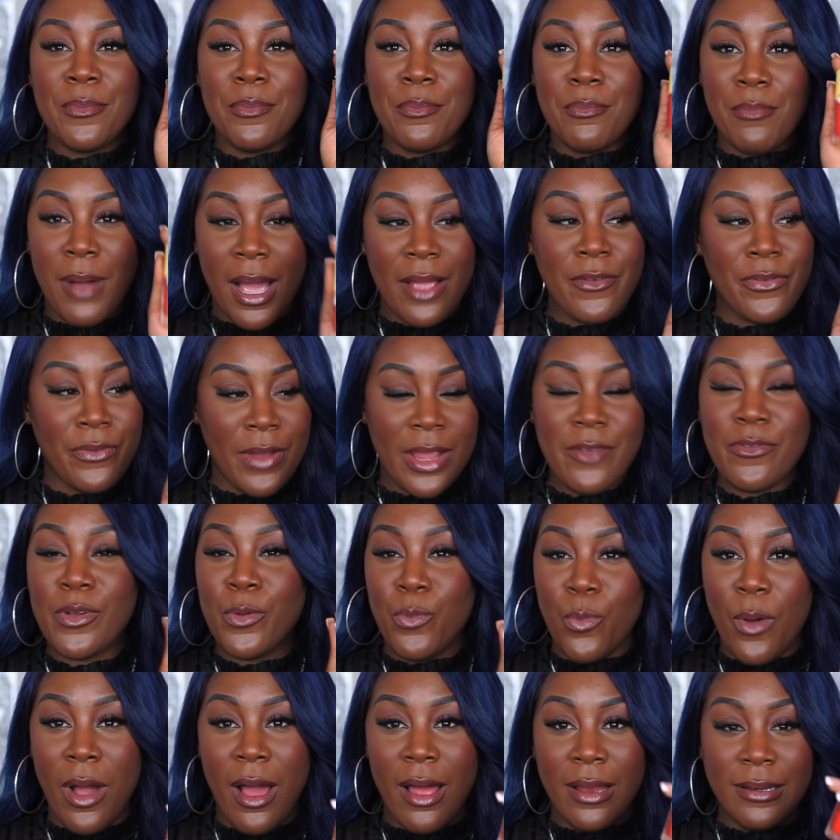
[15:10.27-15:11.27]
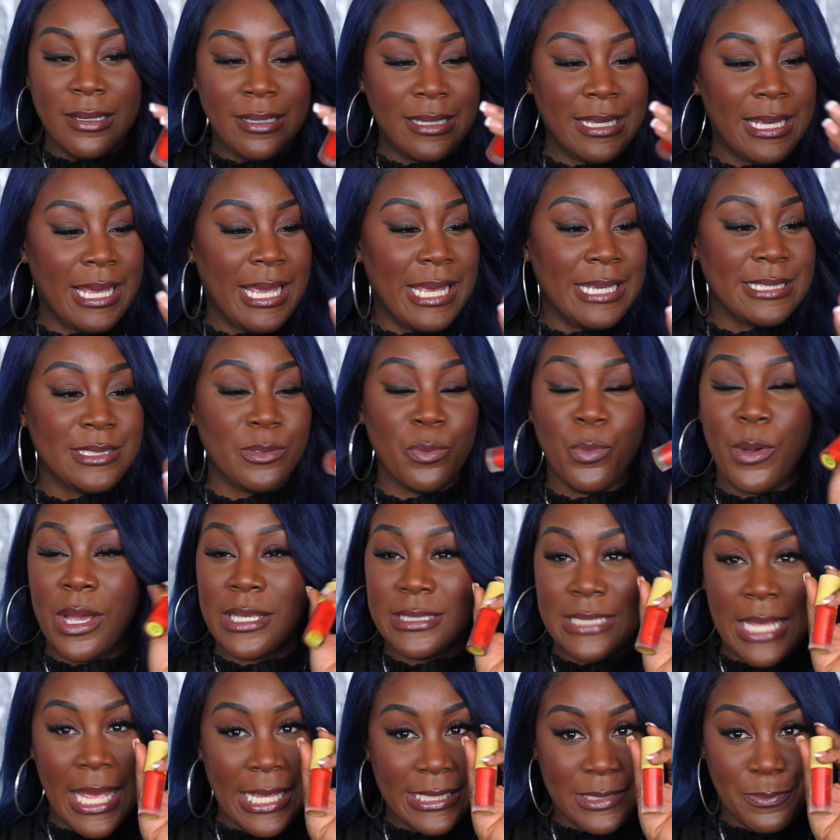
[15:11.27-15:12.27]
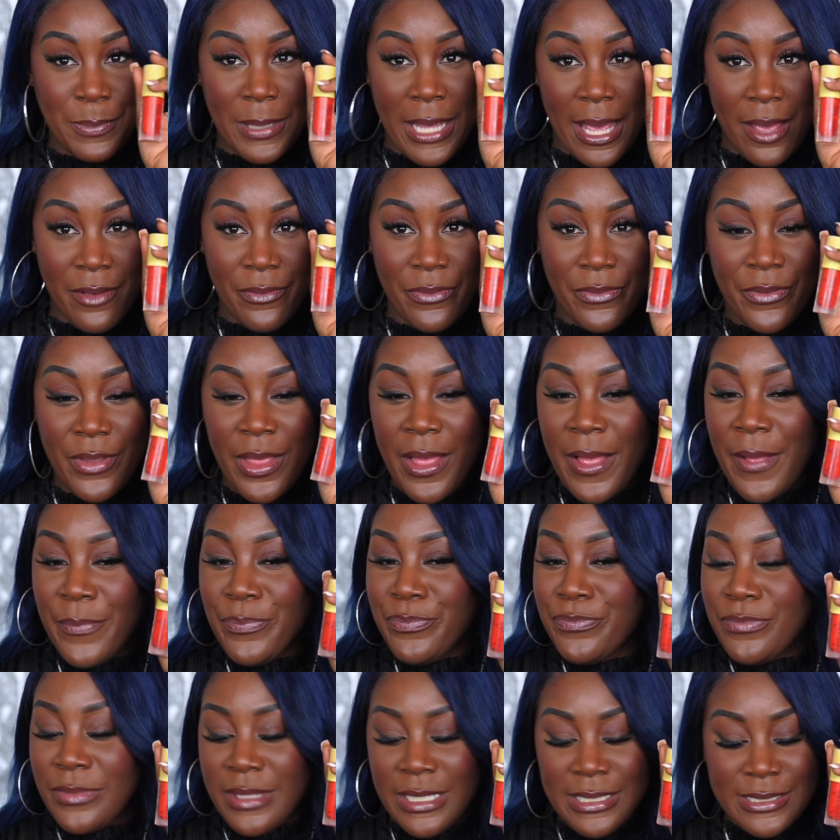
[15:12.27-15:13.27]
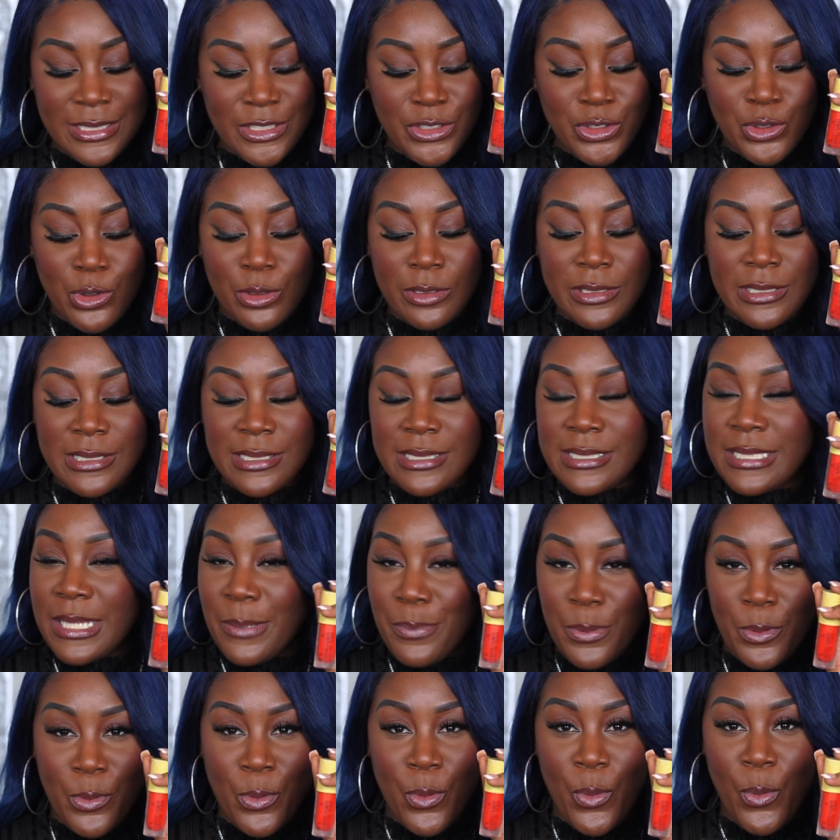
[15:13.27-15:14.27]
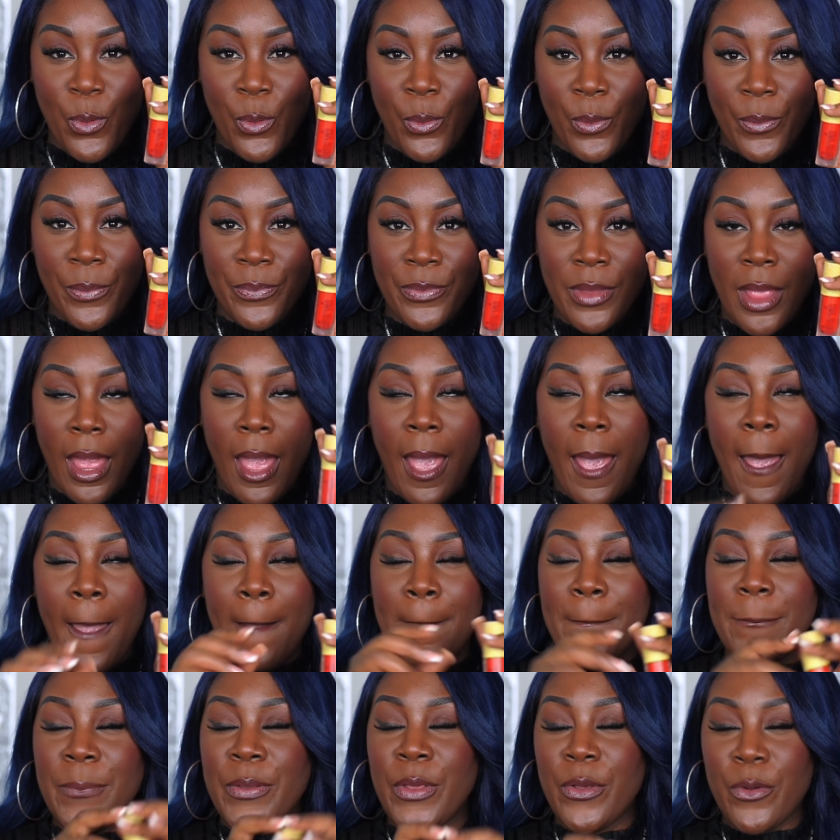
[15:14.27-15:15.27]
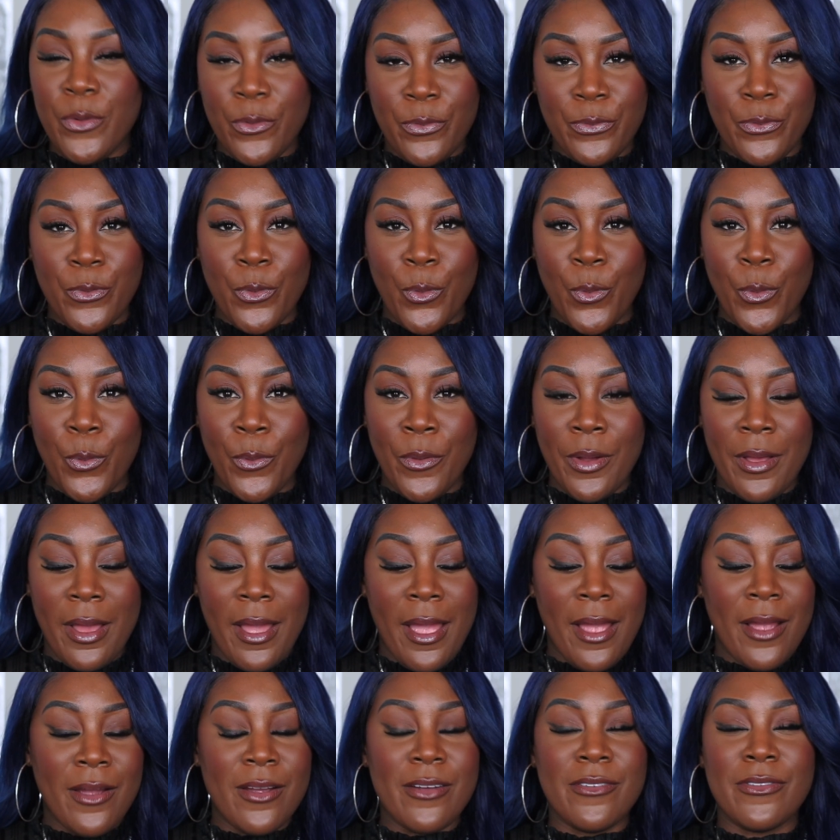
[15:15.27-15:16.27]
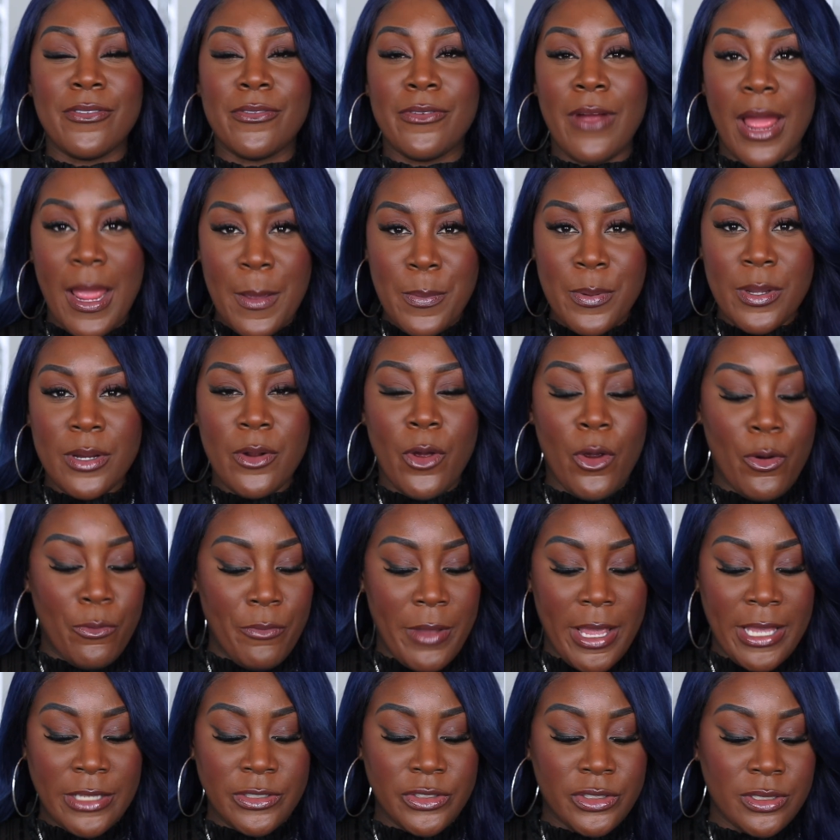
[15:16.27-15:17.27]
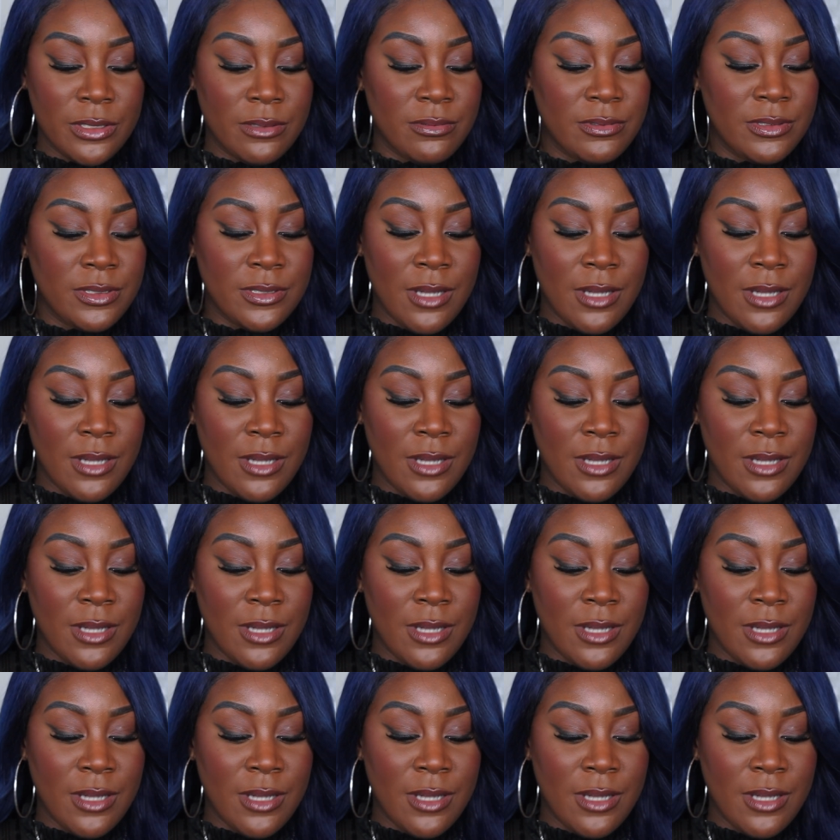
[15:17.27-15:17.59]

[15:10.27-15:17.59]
My favourite one is Where's the SPF. This is your typical, beautiful, vibrant orange.